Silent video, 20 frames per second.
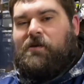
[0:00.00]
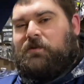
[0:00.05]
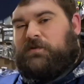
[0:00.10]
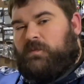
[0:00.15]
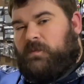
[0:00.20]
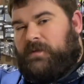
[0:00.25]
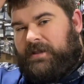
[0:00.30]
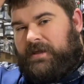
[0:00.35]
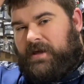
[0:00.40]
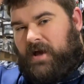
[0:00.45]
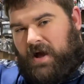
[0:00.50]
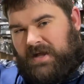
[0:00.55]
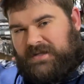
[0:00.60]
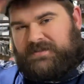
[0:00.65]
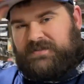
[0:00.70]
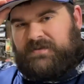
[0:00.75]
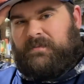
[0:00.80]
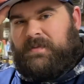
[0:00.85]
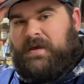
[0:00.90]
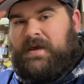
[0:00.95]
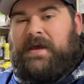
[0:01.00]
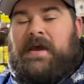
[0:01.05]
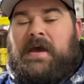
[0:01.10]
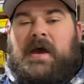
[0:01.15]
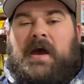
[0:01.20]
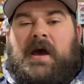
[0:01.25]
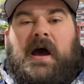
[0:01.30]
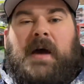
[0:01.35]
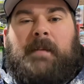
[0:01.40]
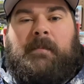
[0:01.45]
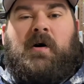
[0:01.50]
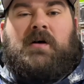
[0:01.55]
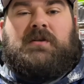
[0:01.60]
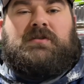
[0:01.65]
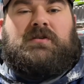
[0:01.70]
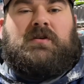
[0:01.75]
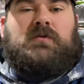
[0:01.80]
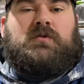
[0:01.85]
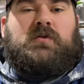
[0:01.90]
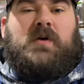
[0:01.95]
It's really awesome. I'm
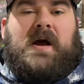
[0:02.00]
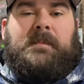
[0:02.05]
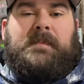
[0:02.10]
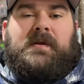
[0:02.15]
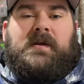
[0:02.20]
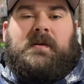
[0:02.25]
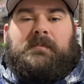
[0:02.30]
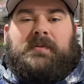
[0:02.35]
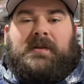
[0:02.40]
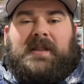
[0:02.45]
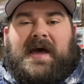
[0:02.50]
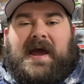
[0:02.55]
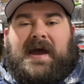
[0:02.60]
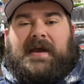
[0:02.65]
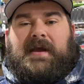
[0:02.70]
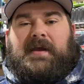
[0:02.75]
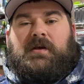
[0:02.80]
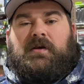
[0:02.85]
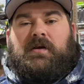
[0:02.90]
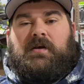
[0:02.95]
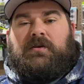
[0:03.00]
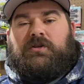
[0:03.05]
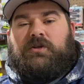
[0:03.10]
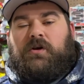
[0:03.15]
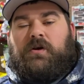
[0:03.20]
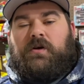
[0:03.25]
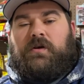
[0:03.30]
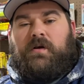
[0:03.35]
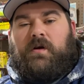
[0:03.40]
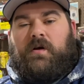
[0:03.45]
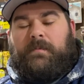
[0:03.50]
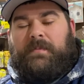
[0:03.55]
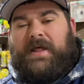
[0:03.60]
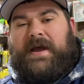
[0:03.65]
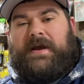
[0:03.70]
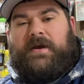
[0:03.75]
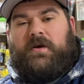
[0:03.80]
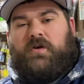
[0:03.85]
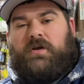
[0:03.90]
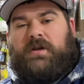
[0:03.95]
also dropping a black shirt or a
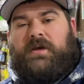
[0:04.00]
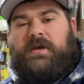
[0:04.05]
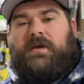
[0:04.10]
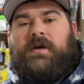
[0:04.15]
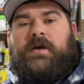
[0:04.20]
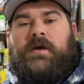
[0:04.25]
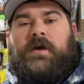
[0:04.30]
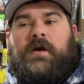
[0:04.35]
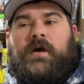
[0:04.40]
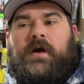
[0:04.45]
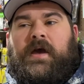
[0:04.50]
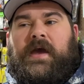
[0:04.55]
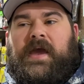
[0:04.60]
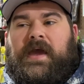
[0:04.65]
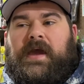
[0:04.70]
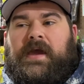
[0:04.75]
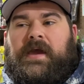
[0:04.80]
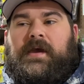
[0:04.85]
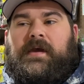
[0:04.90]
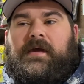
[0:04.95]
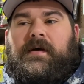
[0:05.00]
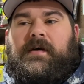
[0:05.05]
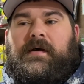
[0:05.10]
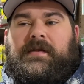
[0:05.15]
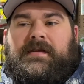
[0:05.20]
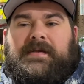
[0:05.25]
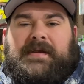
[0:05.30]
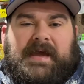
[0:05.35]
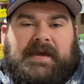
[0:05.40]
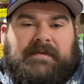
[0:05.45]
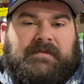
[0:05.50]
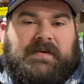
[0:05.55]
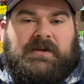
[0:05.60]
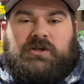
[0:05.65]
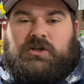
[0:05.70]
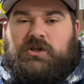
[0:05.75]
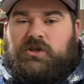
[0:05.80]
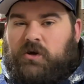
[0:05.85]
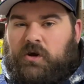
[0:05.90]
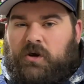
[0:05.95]
black hoodie, a uh, navy
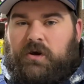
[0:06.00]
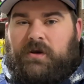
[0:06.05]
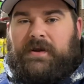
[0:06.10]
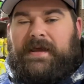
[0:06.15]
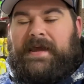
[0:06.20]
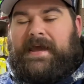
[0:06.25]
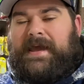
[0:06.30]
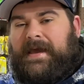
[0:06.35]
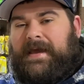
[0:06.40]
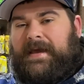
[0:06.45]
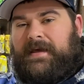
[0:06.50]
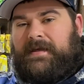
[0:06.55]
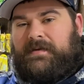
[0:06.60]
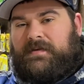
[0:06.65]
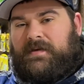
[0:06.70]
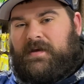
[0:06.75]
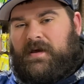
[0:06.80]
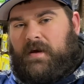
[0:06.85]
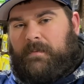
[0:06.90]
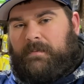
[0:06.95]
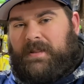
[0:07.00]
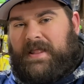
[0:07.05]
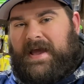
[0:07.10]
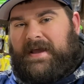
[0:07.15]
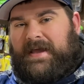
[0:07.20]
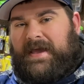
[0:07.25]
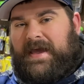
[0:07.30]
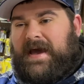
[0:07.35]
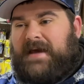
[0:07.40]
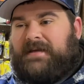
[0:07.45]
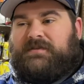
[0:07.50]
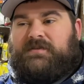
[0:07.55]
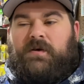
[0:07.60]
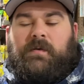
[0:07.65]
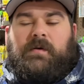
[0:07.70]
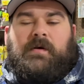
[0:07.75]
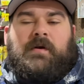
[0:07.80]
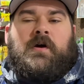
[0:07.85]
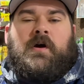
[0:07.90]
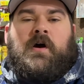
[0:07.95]
shirt, and a black hat.
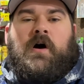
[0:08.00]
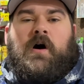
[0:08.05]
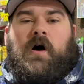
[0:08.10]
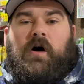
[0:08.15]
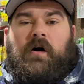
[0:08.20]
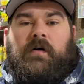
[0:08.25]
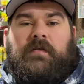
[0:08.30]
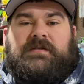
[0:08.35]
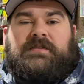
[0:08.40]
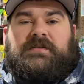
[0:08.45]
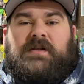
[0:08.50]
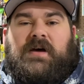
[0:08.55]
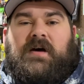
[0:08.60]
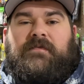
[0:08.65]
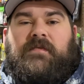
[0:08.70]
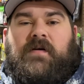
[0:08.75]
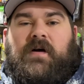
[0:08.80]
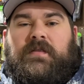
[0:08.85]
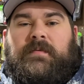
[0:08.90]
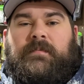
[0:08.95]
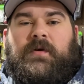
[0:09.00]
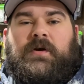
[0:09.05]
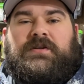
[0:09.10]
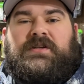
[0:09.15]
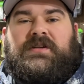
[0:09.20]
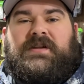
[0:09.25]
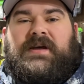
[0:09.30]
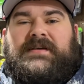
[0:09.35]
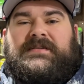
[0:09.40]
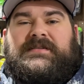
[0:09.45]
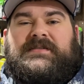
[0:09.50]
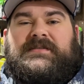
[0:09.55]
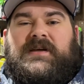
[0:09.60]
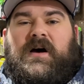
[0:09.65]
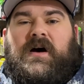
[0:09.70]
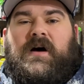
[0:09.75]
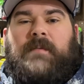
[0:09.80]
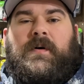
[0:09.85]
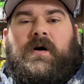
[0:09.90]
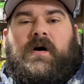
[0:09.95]
So all the stuff, all the merchandise is
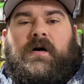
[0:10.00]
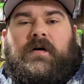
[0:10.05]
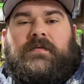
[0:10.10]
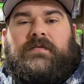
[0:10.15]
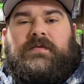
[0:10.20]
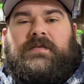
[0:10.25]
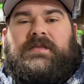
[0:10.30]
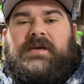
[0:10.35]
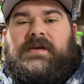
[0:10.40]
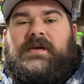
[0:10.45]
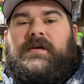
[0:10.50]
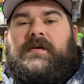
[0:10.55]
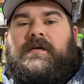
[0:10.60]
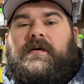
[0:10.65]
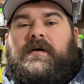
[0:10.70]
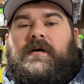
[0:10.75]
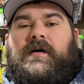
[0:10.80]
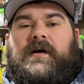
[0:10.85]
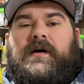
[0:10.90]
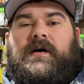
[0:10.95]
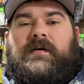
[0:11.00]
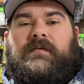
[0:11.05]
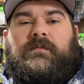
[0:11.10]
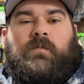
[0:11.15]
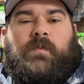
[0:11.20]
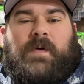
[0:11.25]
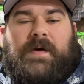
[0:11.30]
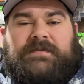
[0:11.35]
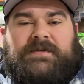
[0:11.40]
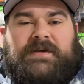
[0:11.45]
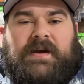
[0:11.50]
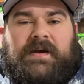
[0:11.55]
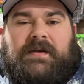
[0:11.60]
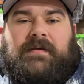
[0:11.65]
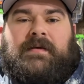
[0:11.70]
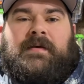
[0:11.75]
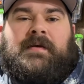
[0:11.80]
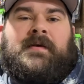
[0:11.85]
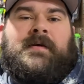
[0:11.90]
up on the uh, website.